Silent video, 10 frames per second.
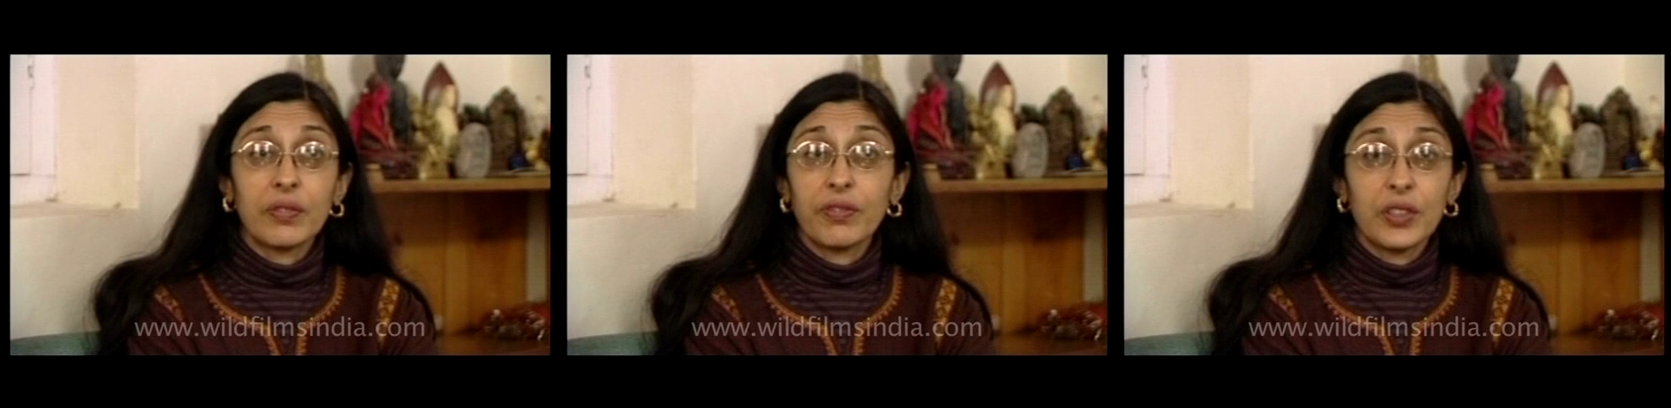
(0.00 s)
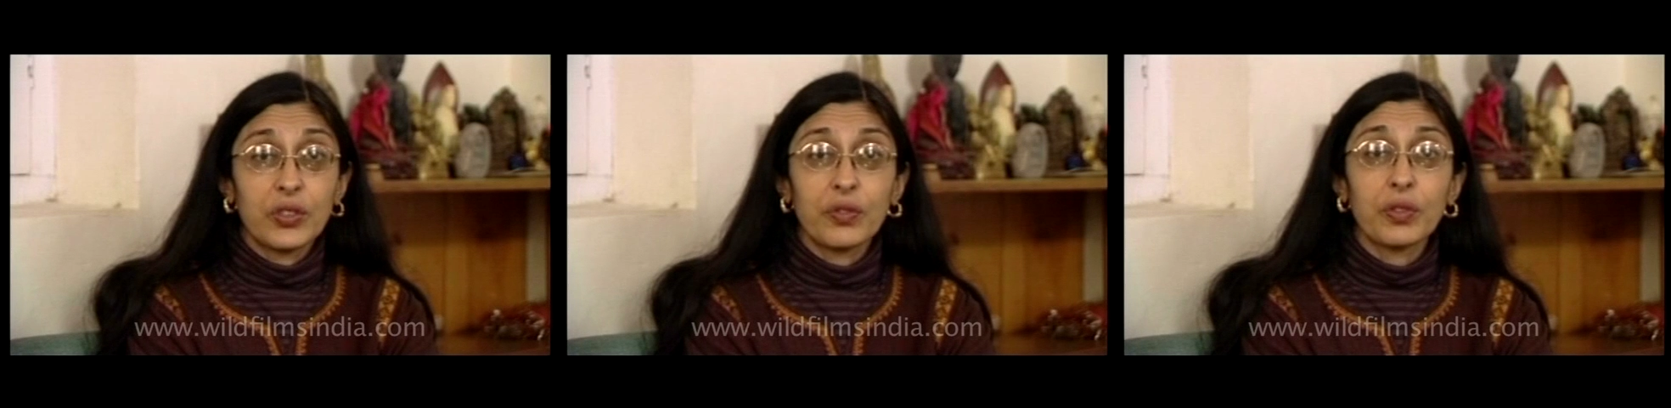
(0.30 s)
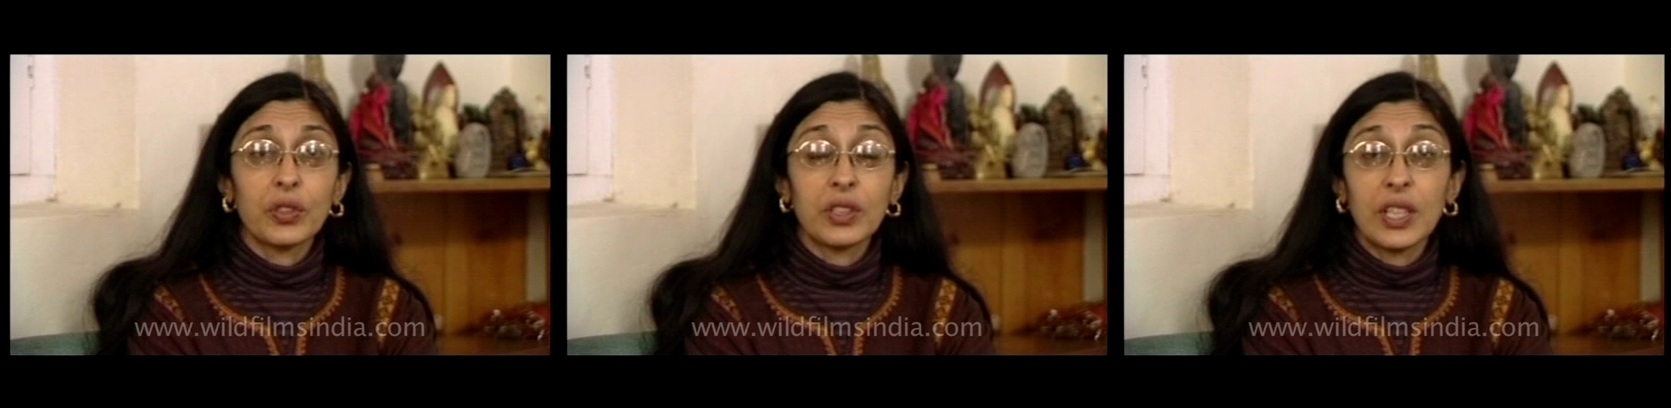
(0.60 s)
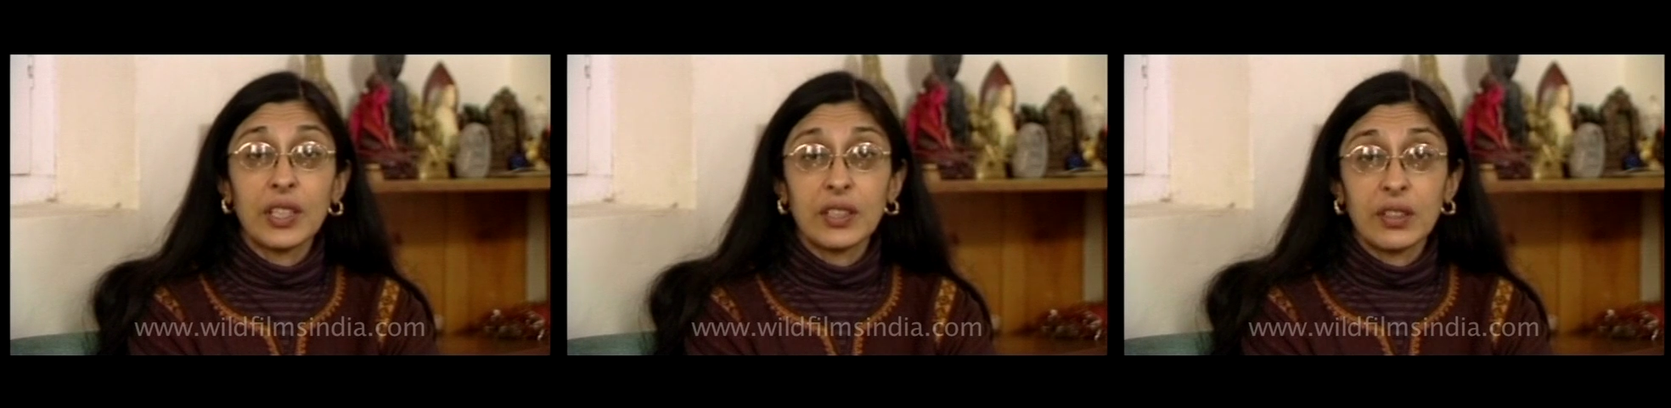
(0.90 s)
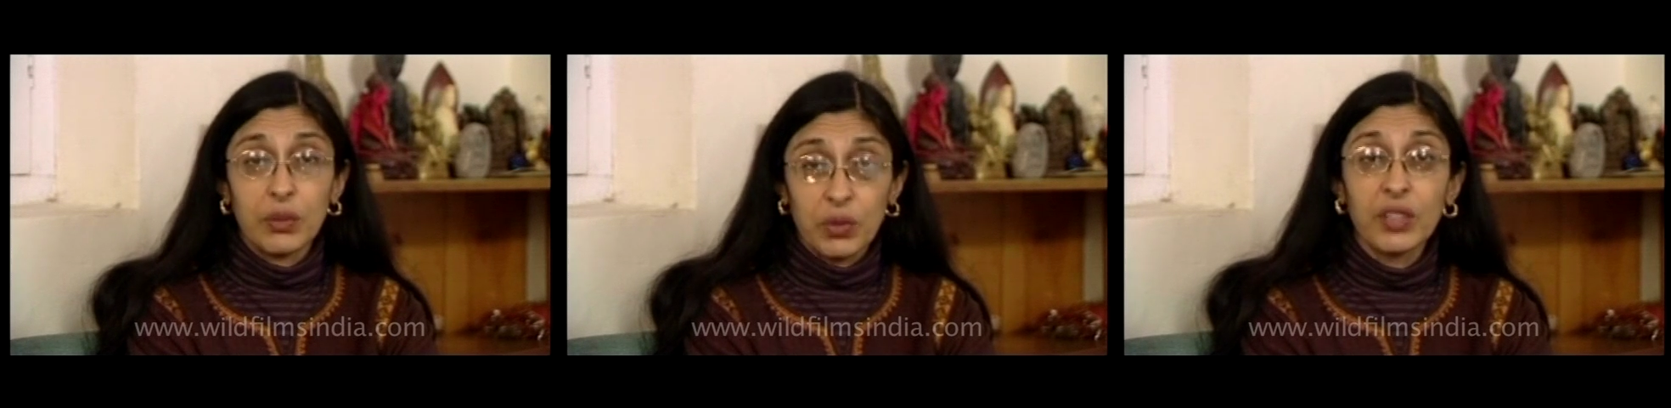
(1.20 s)
first of all that
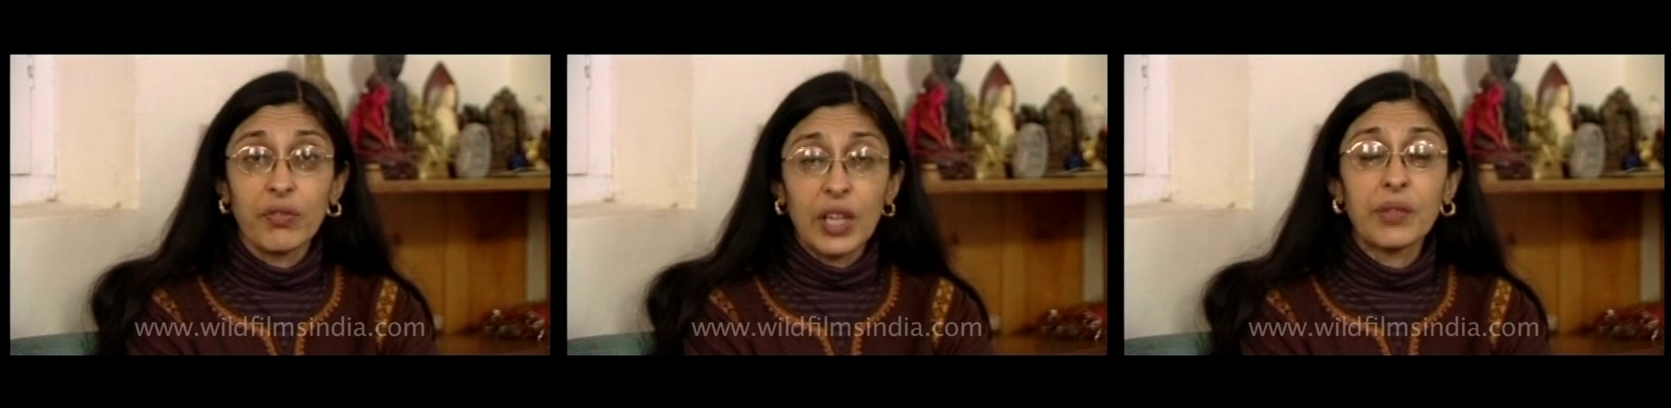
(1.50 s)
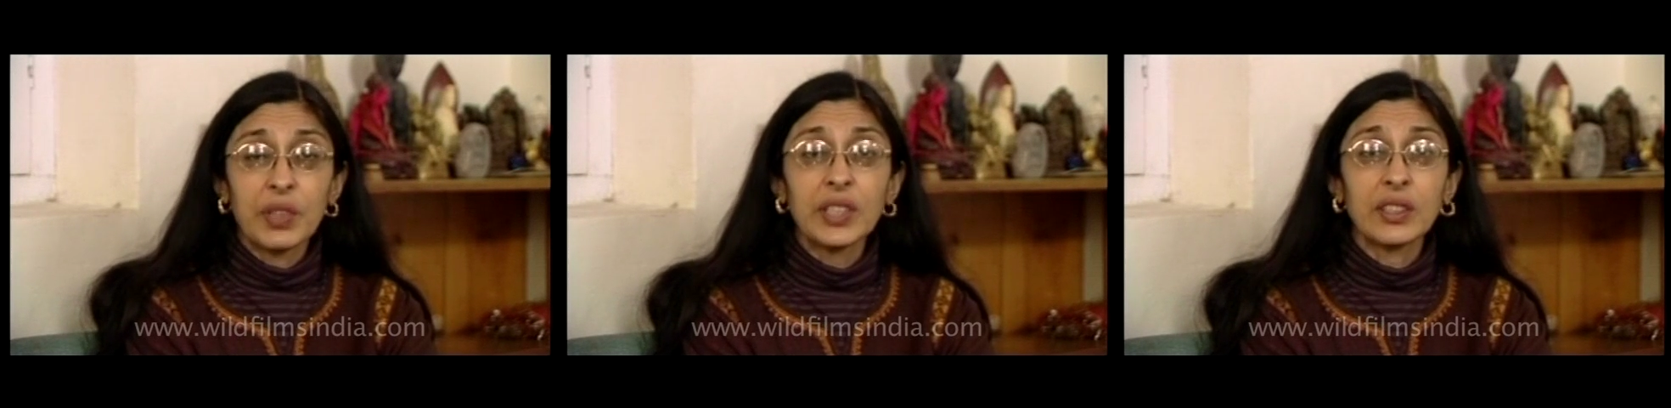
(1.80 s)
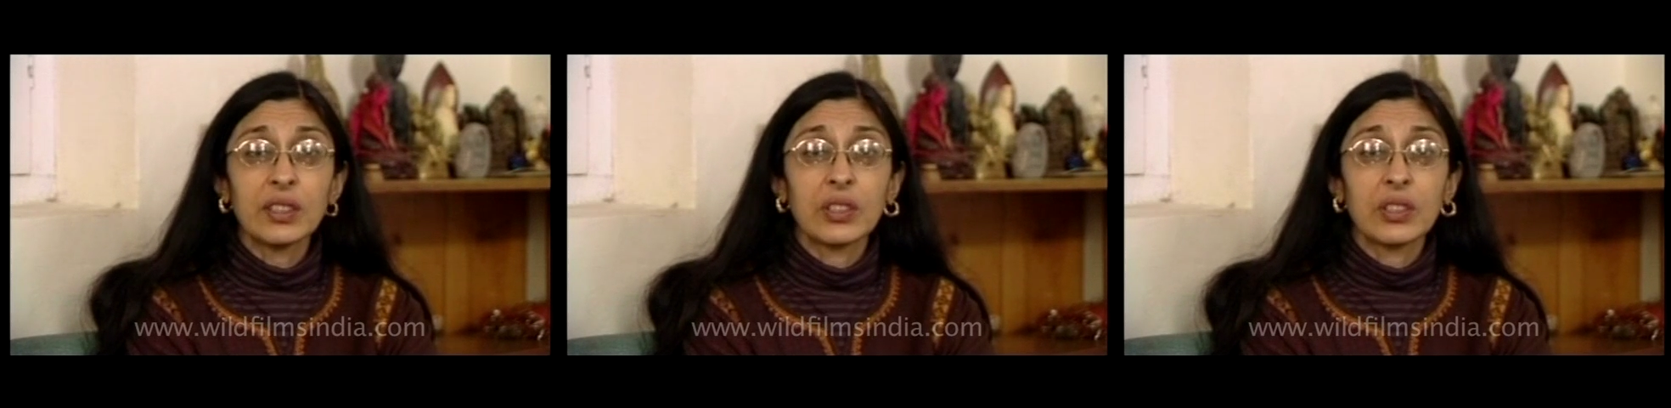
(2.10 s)
there were environmental